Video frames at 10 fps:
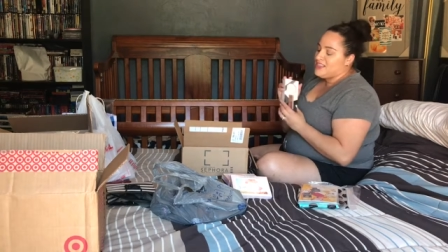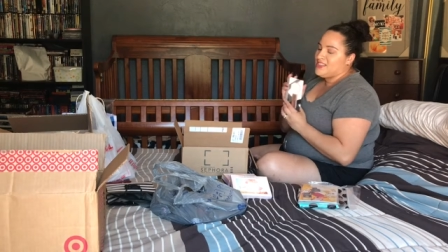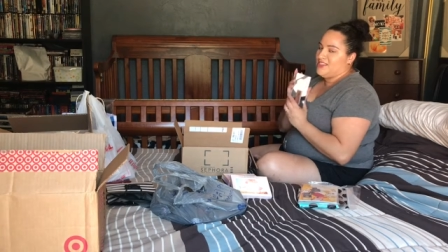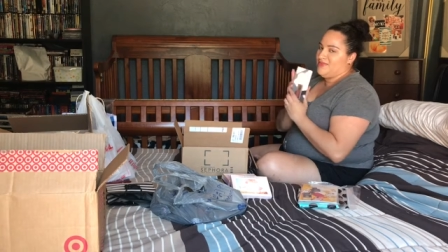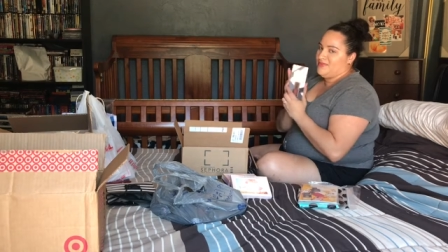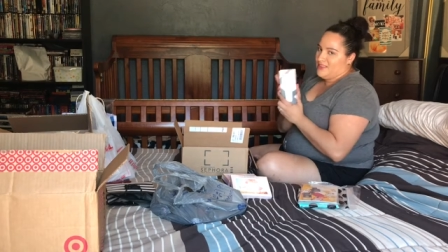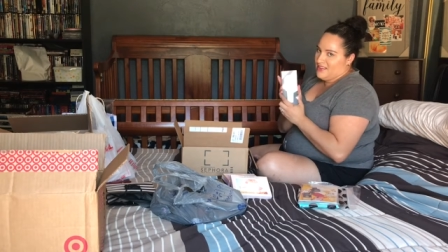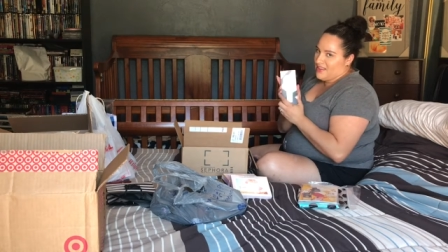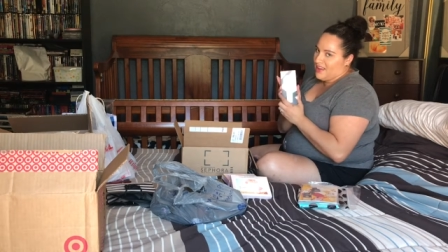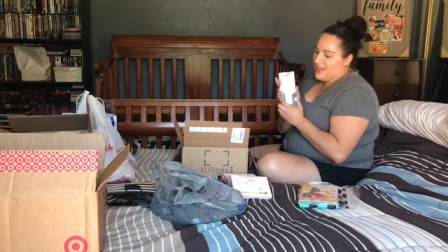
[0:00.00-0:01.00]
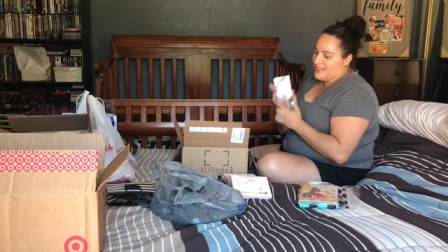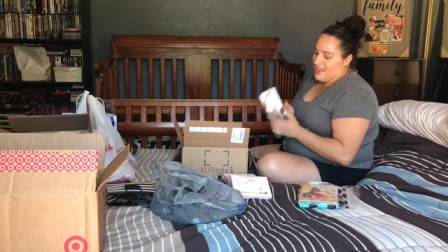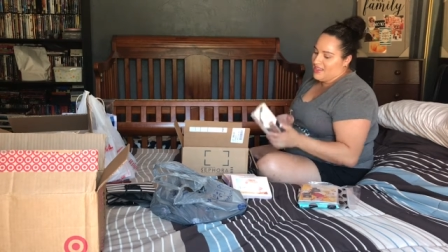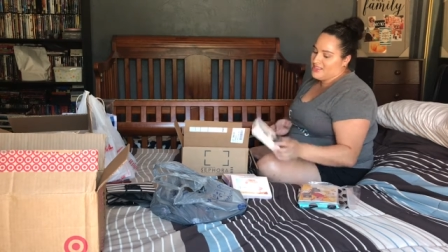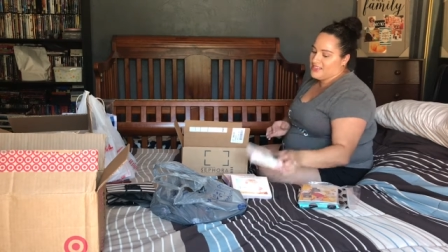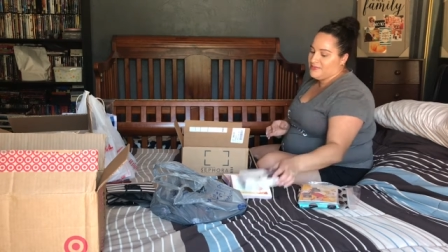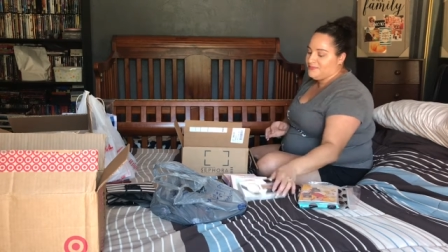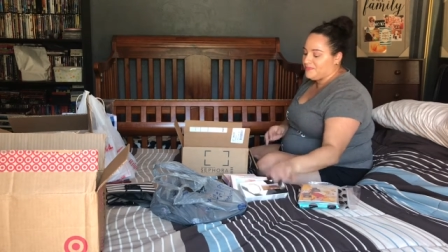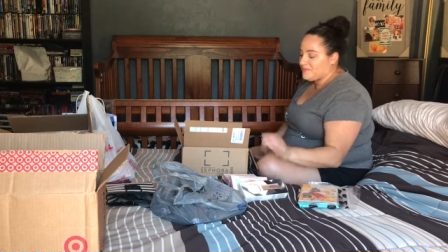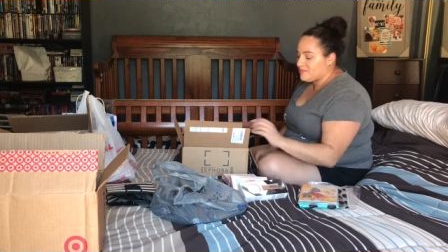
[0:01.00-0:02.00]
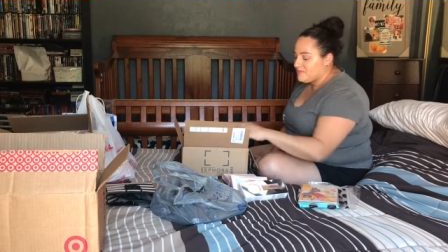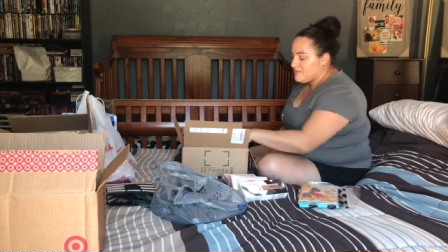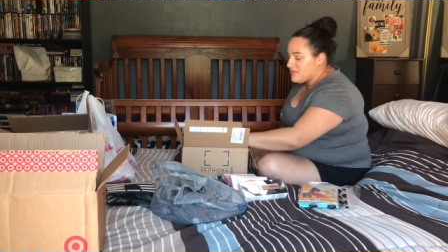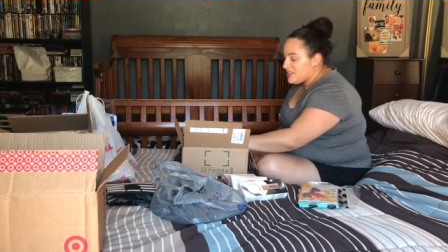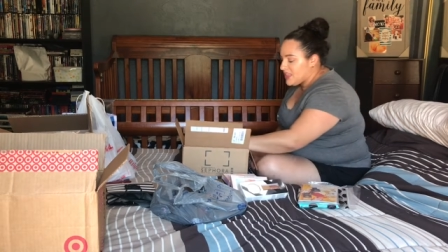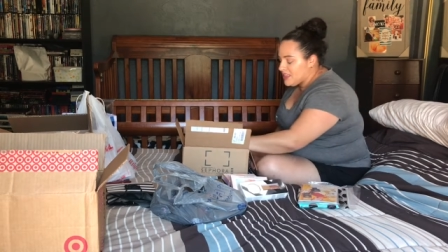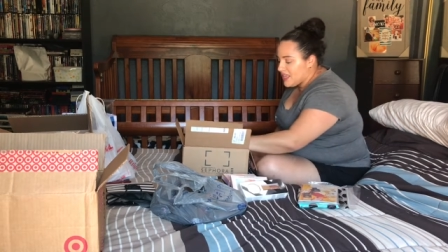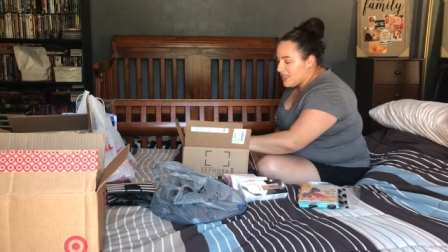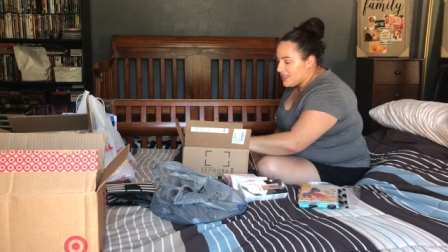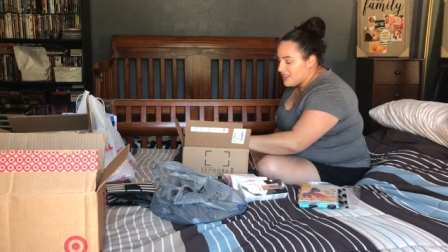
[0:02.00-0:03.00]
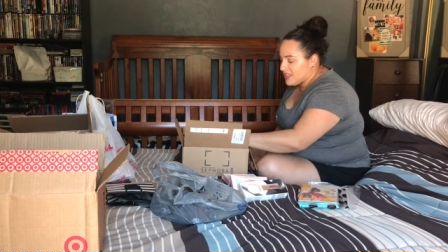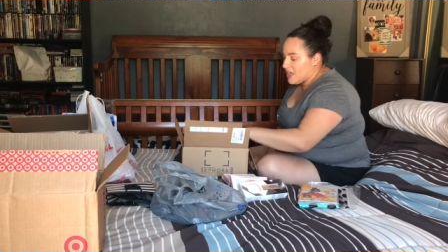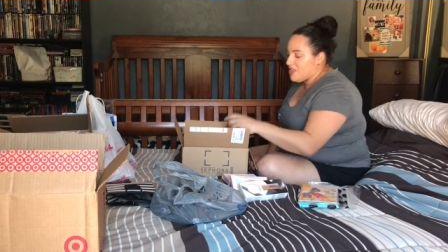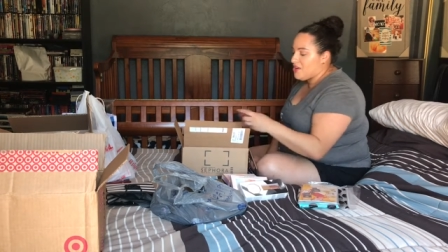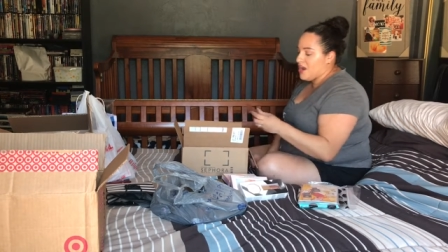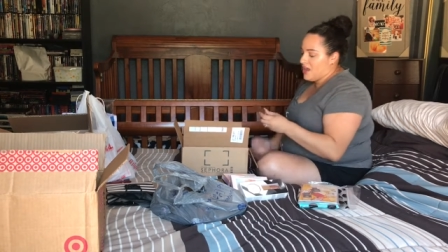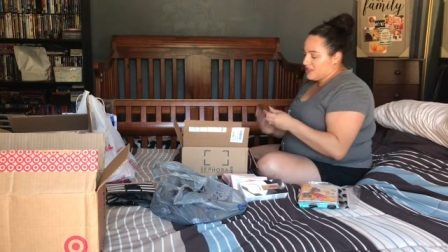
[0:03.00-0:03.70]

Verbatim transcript: So I got that. Then the other